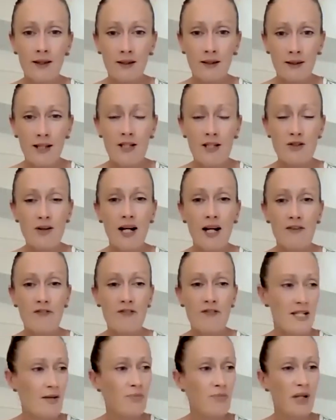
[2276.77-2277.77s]
That's right. For
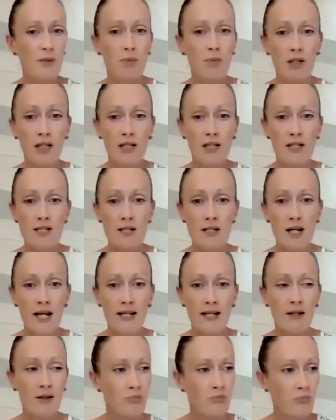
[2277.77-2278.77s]
some people, it's
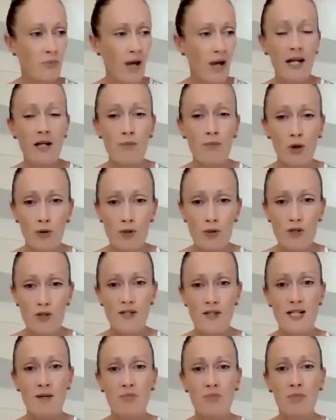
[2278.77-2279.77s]
like animals. For
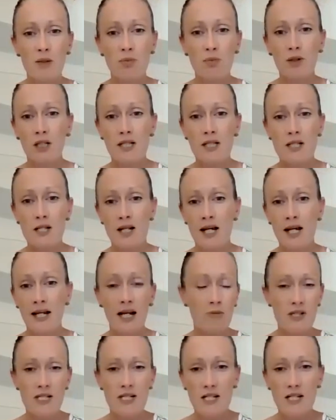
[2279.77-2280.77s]
some people, it's like a
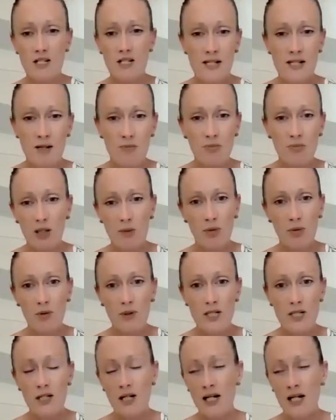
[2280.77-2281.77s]
business. For some people,
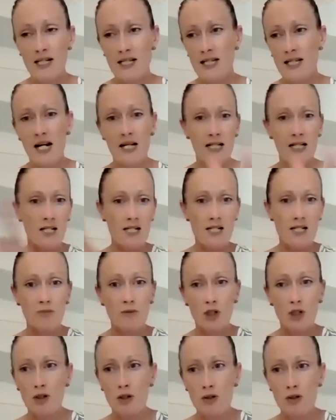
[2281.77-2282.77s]
it's like starting some
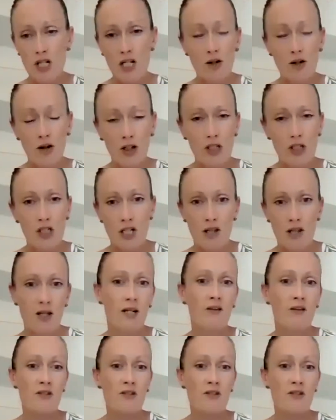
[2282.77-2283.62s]
new technology thing.